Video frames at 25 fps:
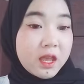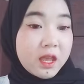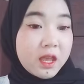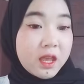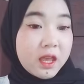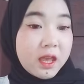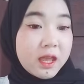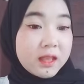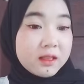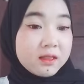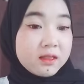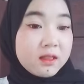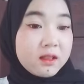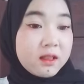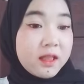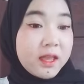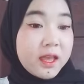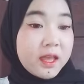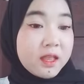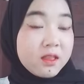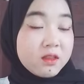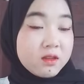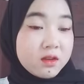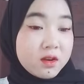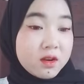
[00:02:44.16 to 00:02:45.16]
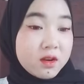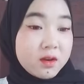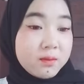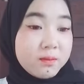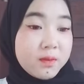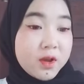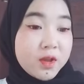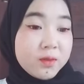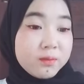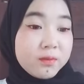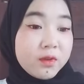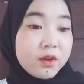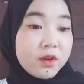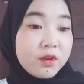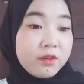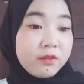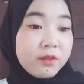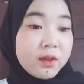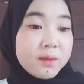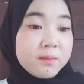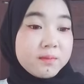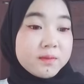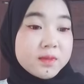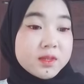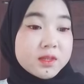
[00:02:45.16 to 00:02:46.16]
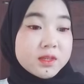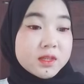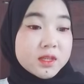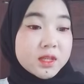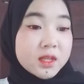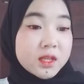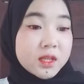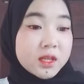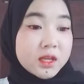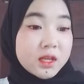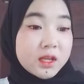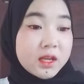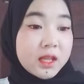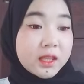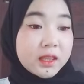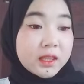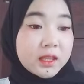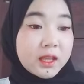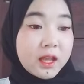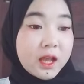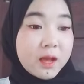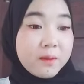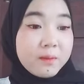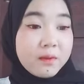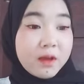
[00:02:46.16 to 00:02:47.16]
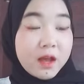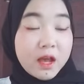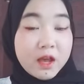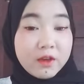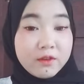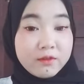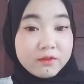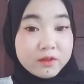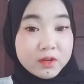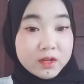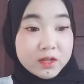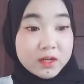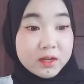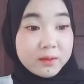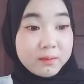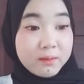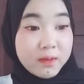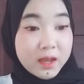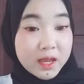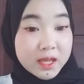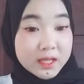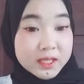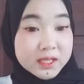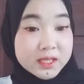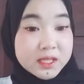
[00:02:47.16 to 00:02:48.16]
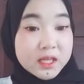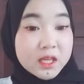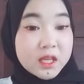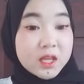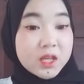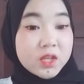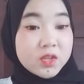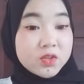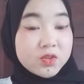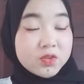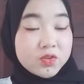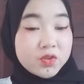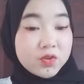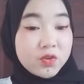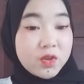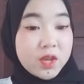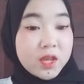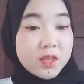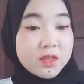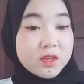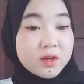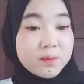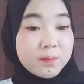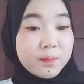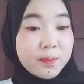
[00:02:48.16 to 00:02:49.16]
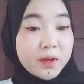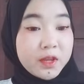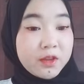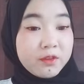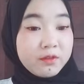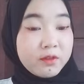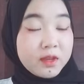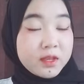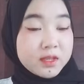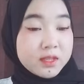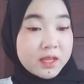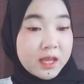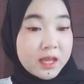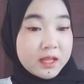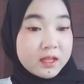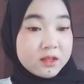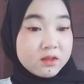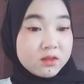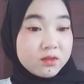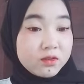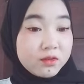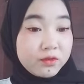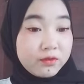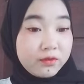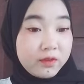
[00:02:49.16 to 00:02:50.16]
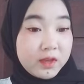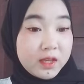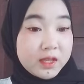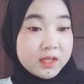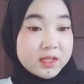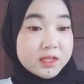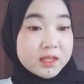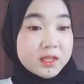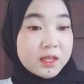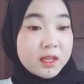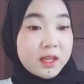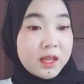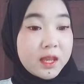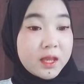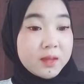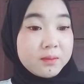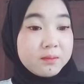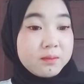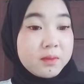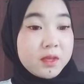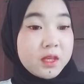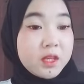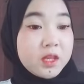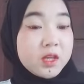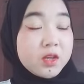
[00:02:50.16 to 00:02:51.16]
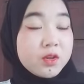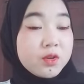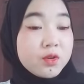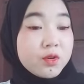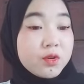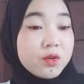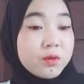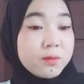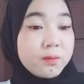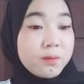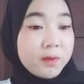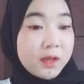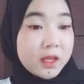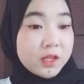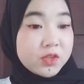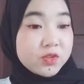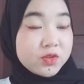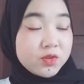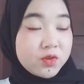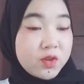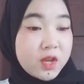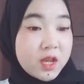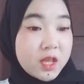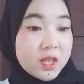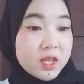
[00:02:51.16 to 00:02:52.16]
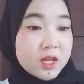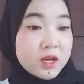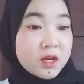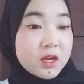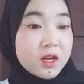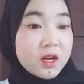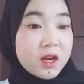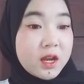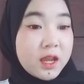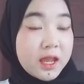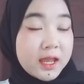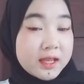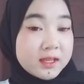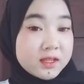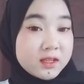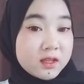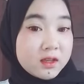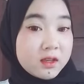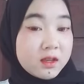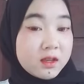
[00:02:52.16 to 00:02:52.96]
At the latter, bound morphemes that come after the base. Together, prefix and suffix can be grouped together as